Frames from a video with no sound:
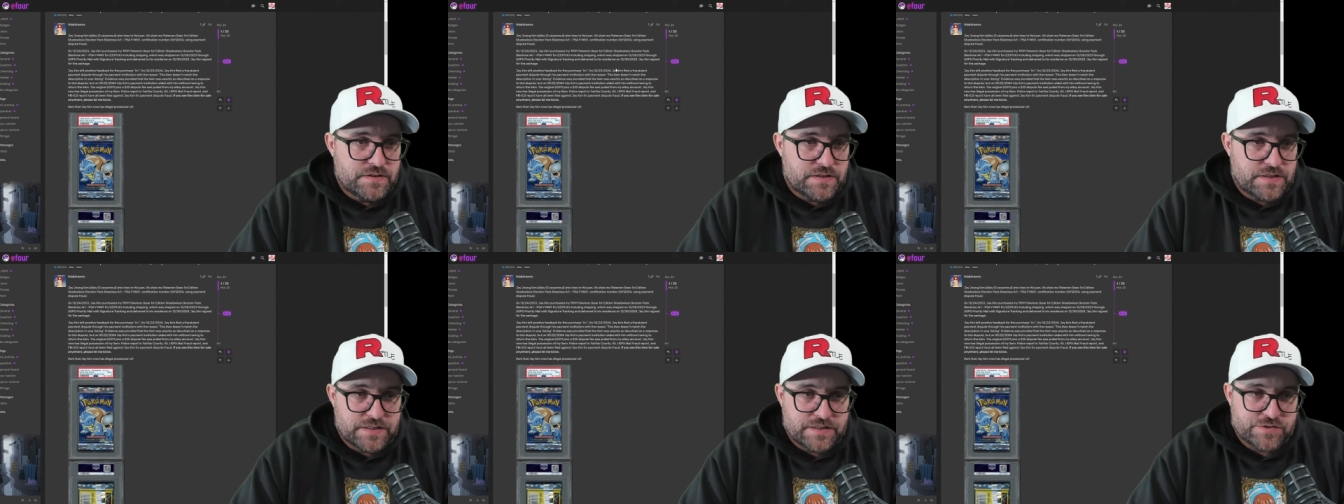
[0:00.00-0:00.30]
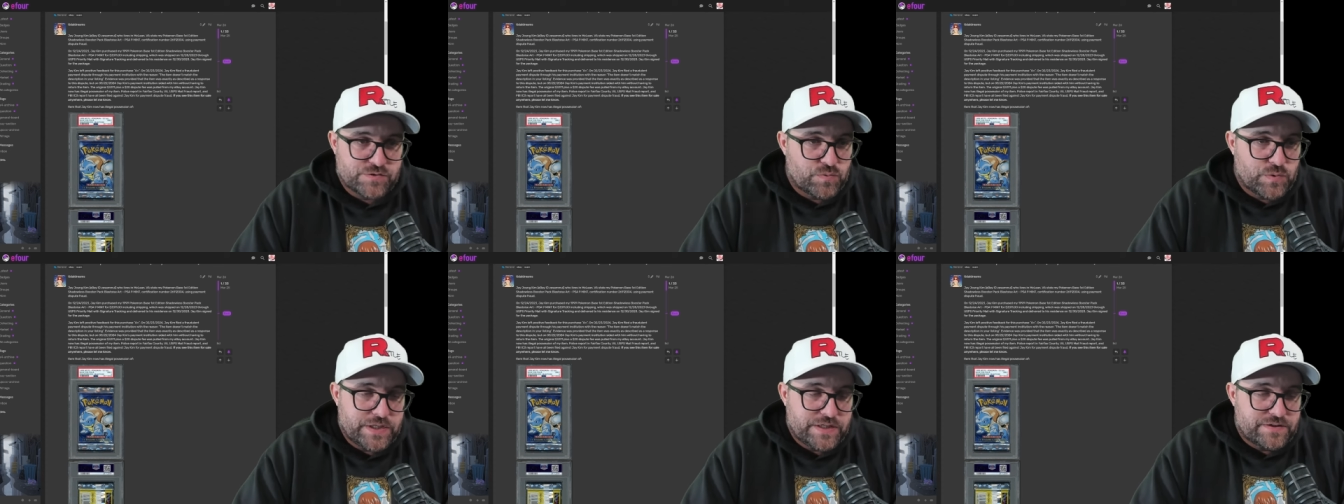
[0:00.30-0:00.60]

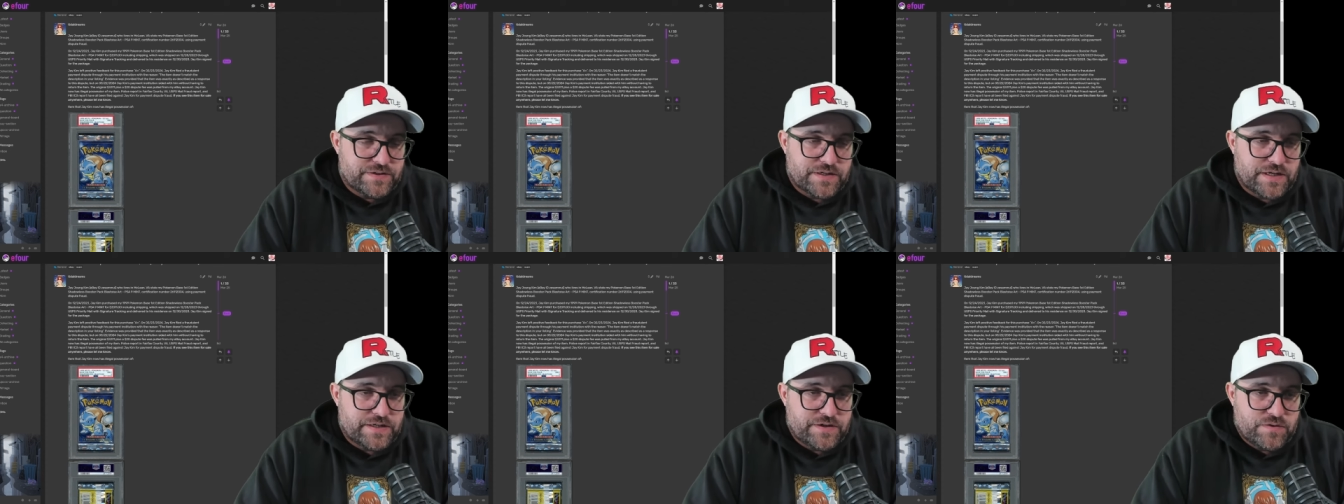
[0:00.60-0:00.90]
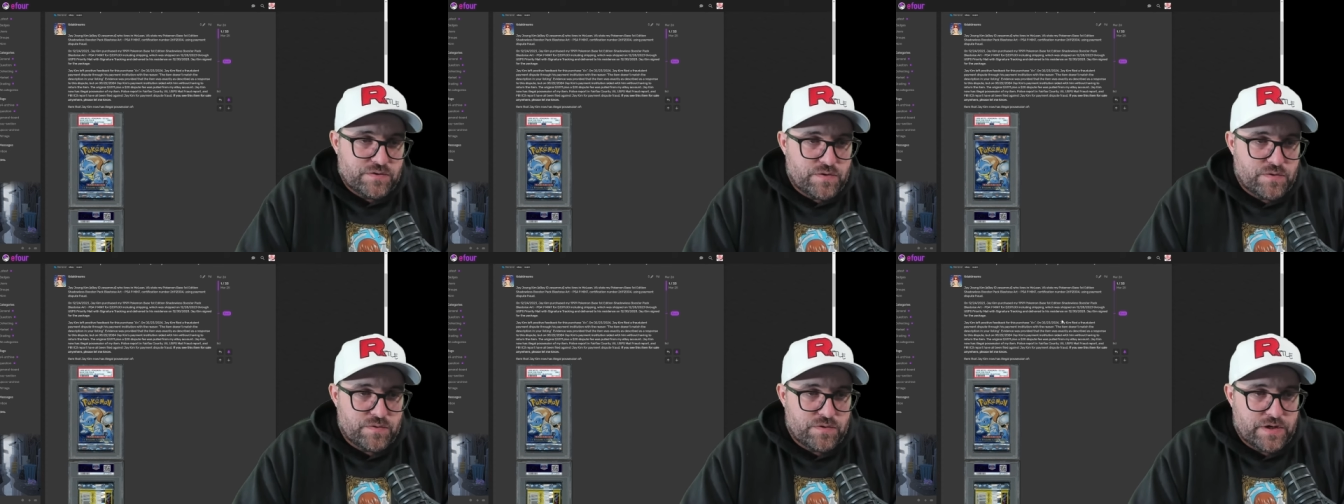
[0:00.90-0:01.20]
It's weird. I
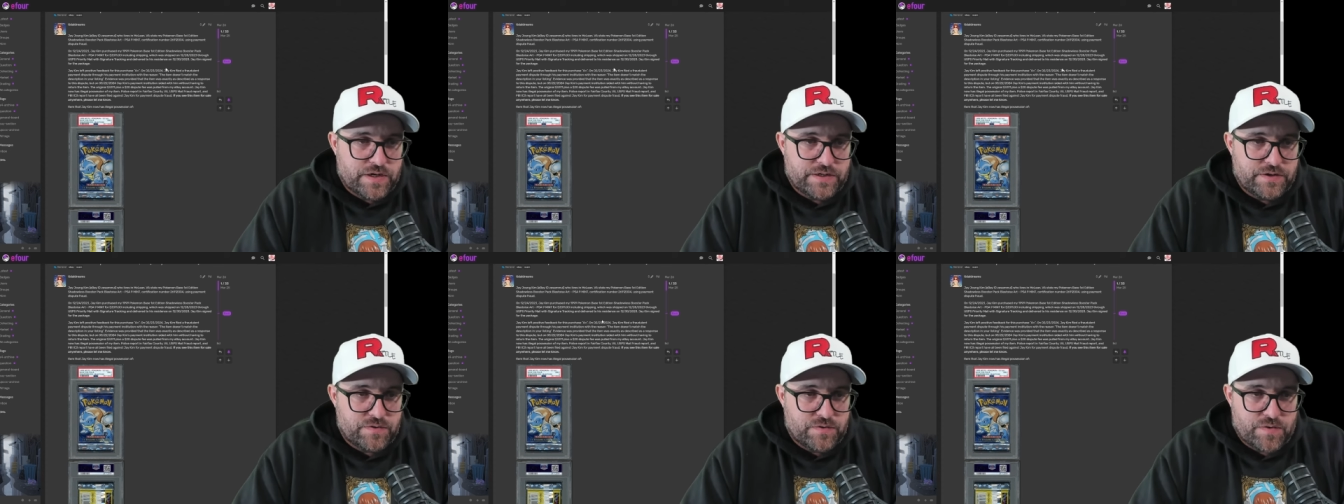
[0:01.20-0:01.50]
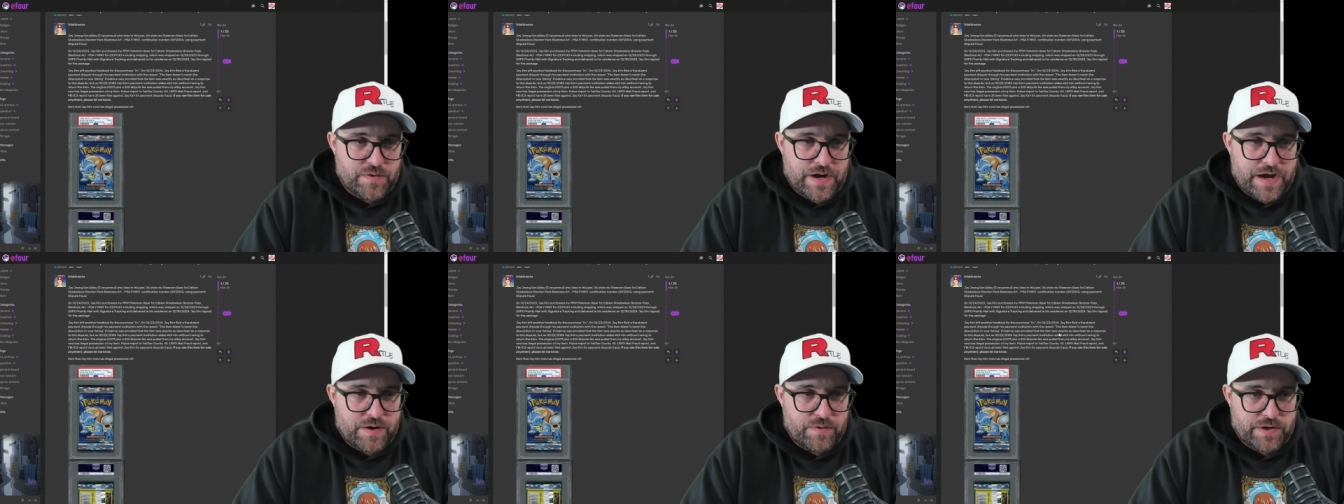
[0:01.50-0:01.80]
don't know
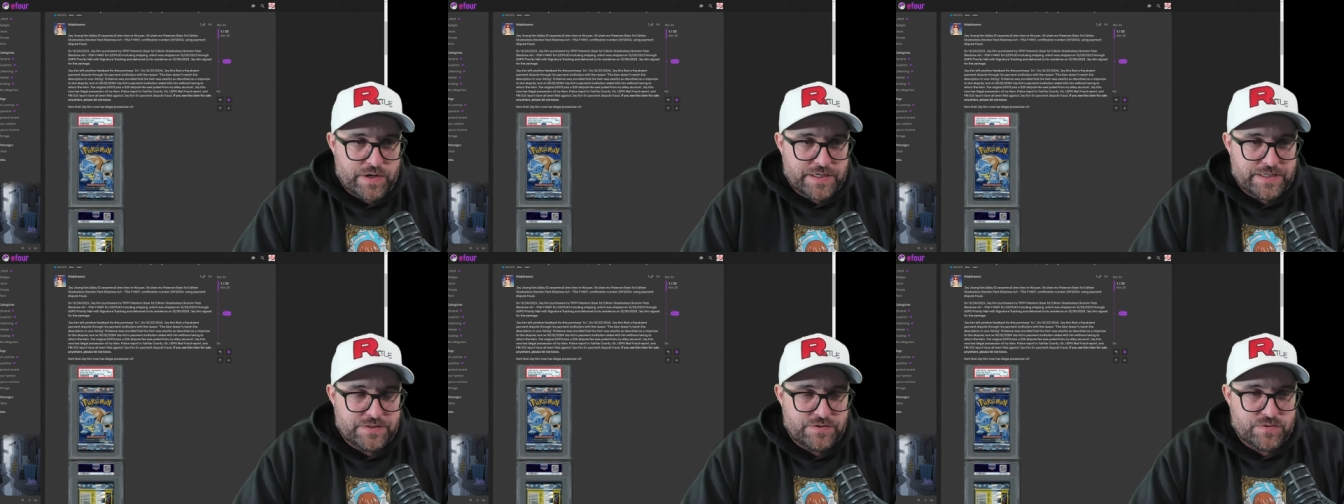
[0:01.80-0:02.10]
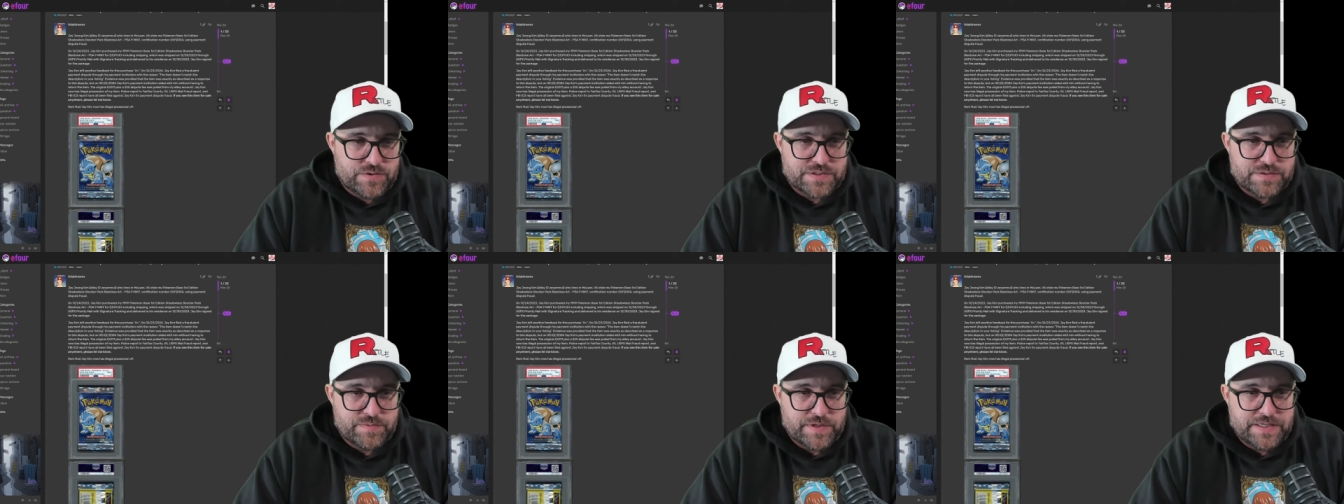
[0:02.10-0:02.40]
how I need to
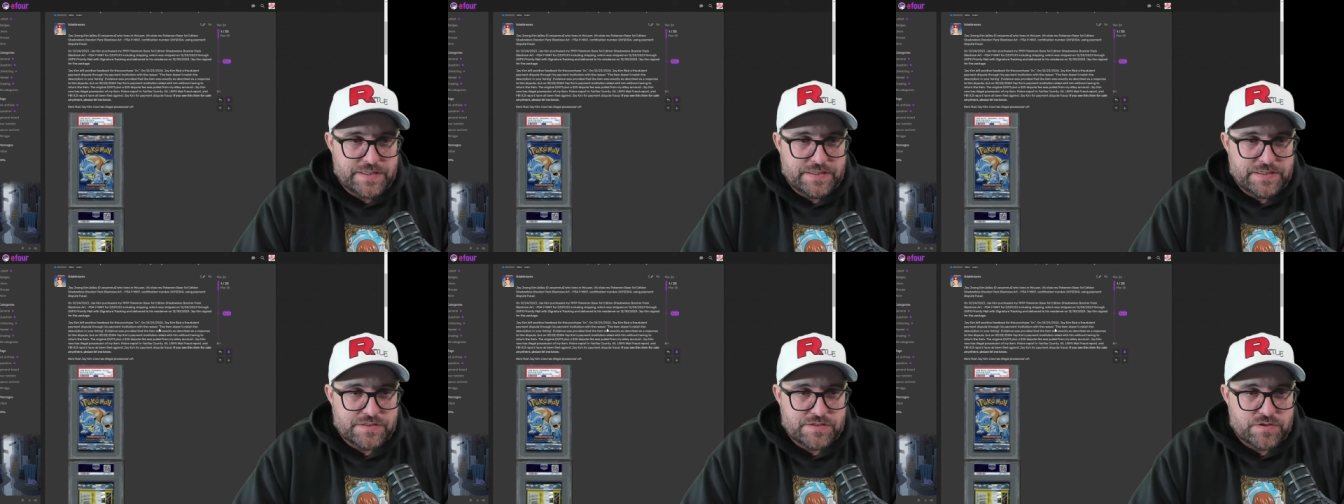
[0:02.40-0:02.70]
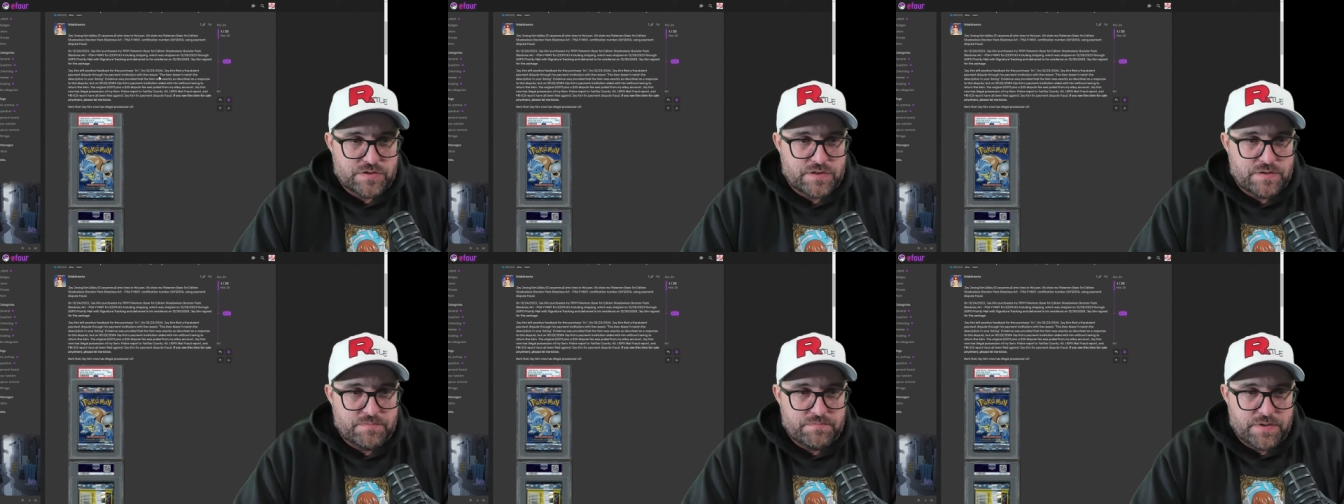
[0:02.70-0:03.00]
explain this
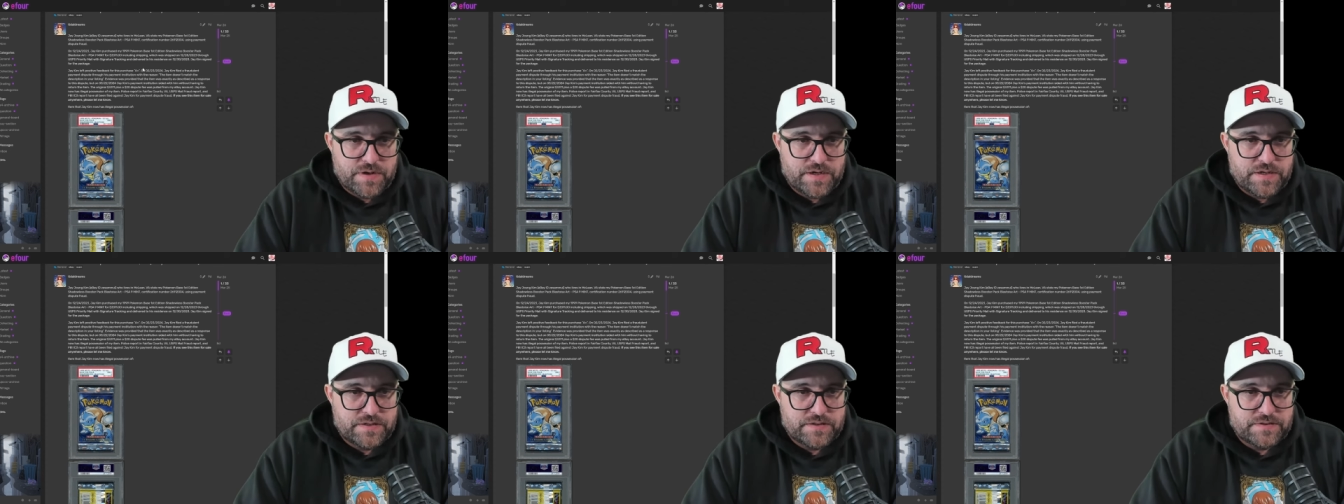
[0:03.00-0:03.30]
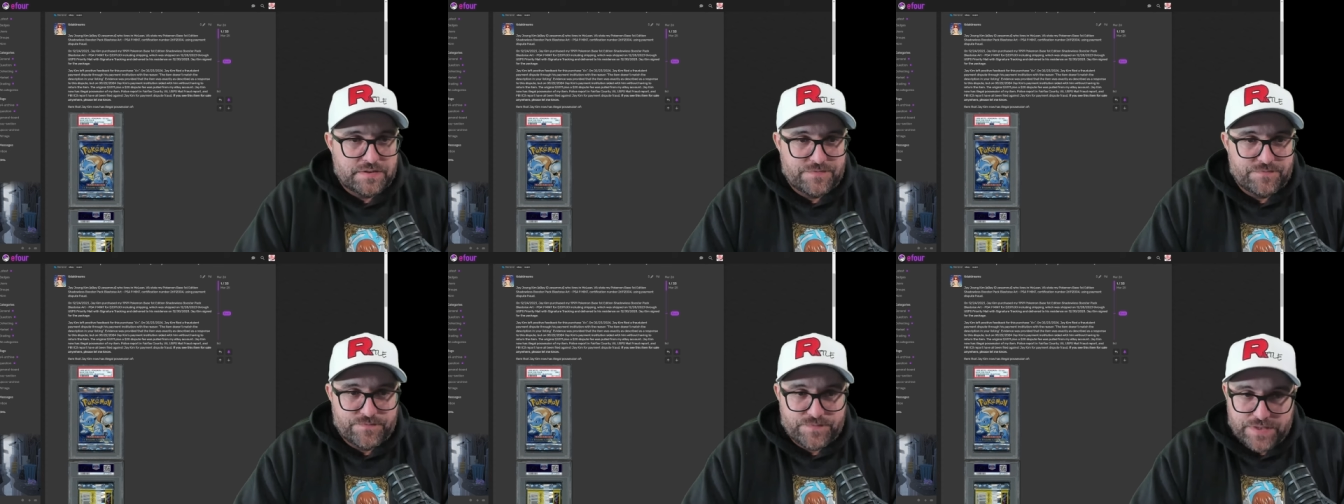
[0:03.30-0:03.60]
to them, but
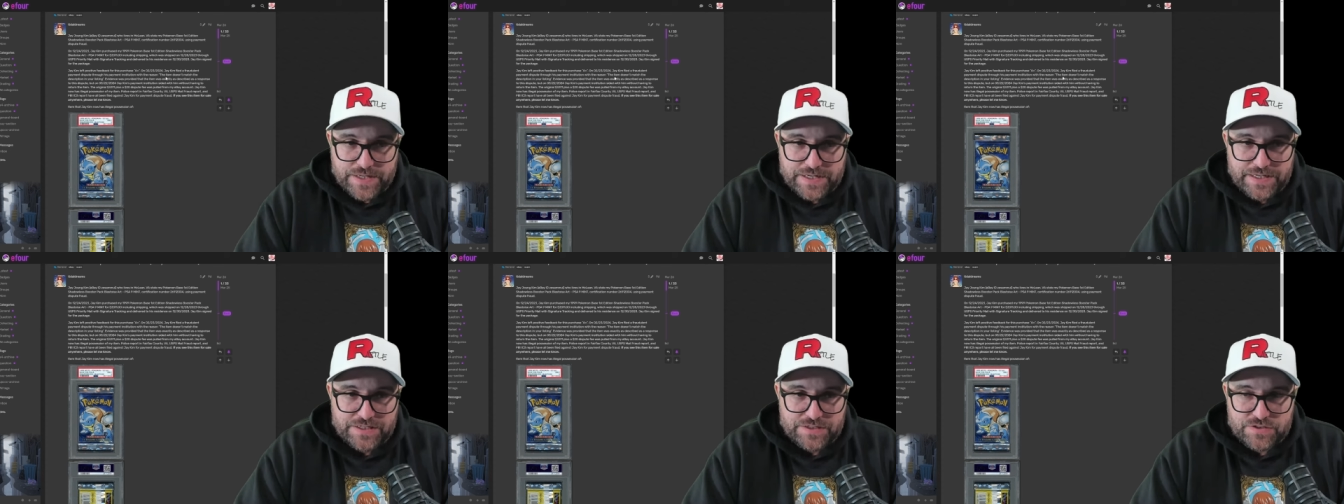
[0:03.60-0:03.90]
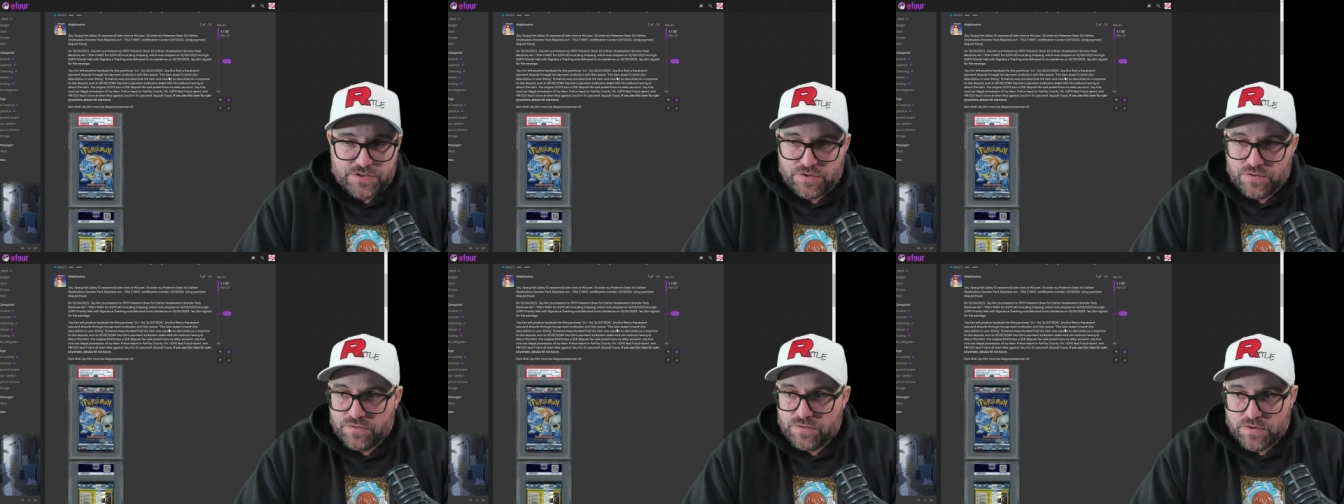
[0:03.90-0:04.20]
they need
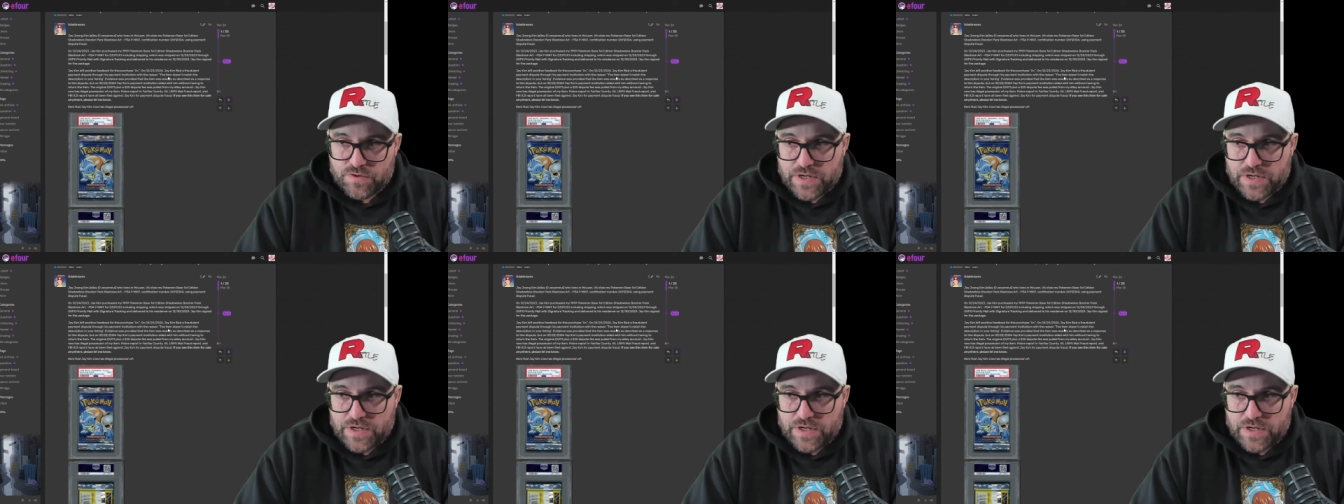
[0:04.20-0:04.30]
to.